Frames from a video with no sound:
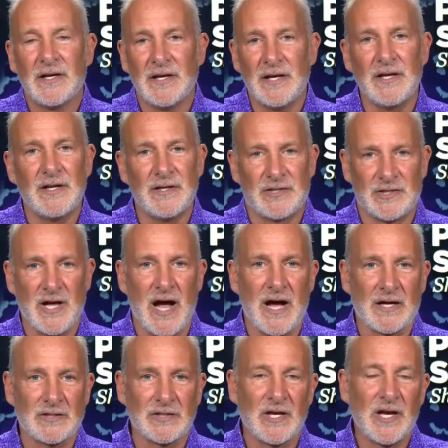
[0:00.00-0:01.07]
in these
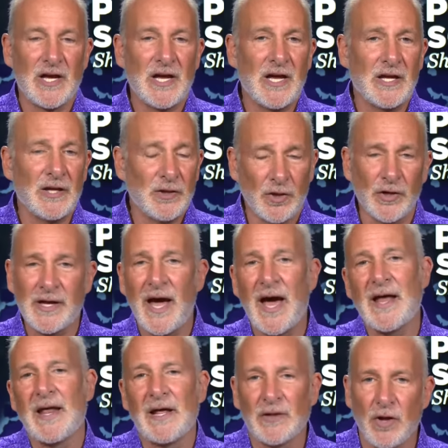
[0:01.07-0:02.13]
stocks. Look
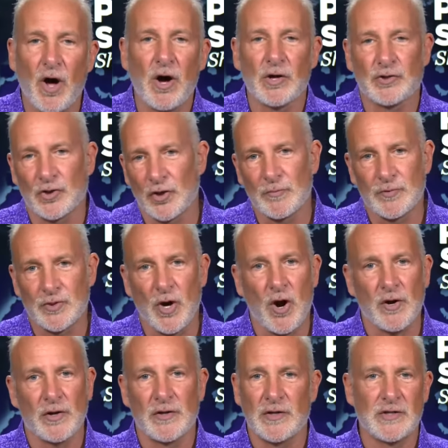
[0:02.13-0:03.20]
at a long term
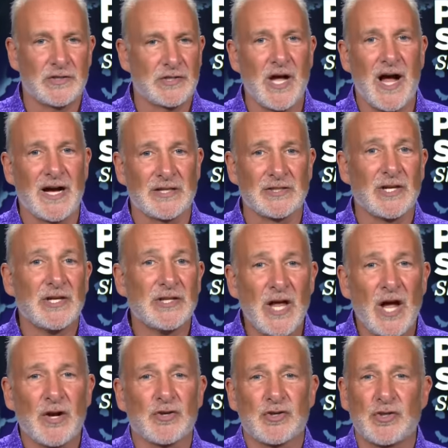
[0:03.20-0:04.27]
chart of these stocks
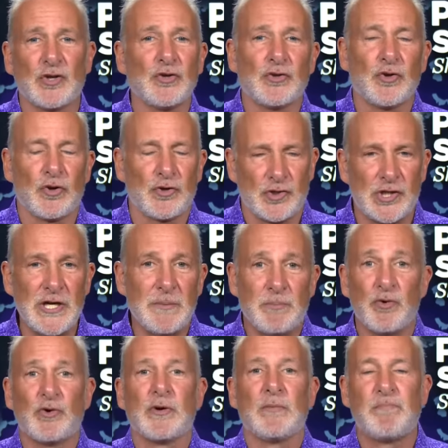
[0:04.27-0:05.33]
they are still dirt cheap.
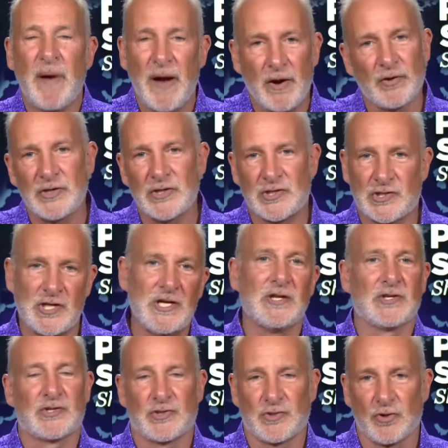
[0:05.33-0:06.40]
You can barely see
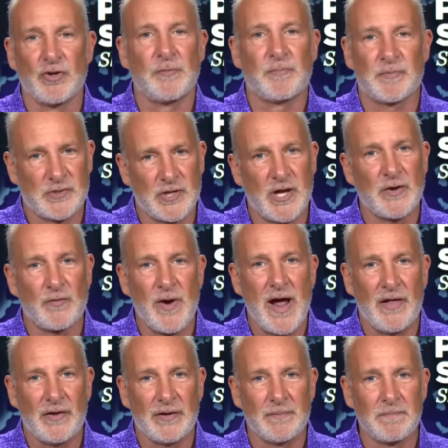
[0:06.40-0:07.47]
this 30%
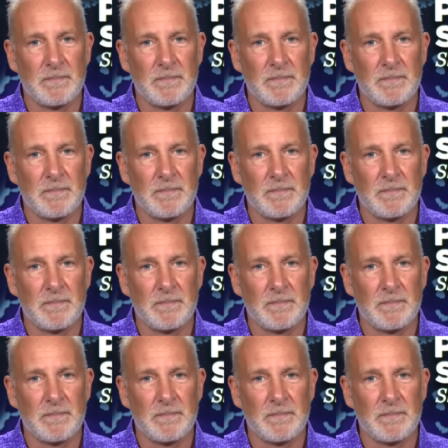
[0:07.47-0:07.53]
rally.